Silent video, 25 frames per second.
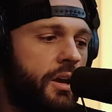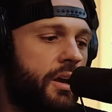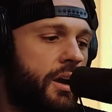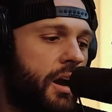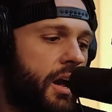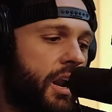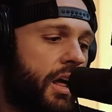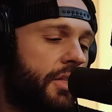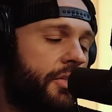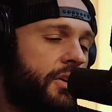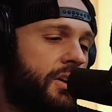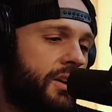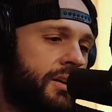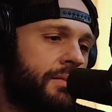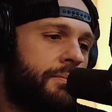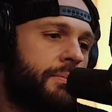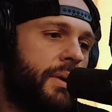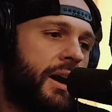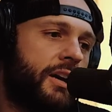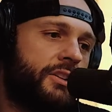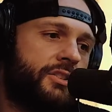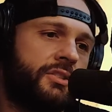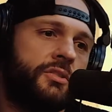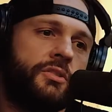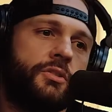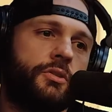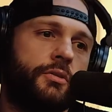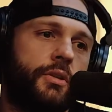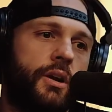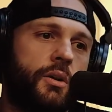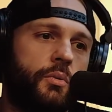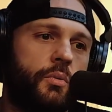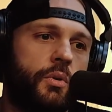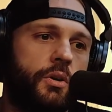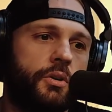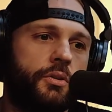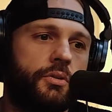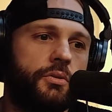And I think compassion's a great
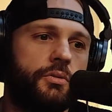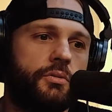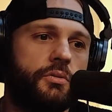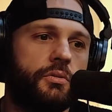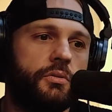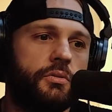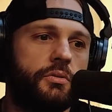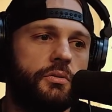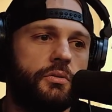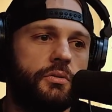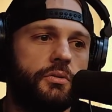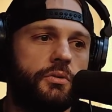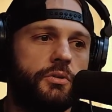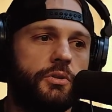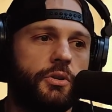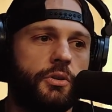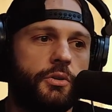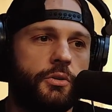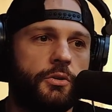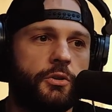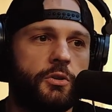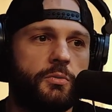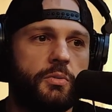word to use,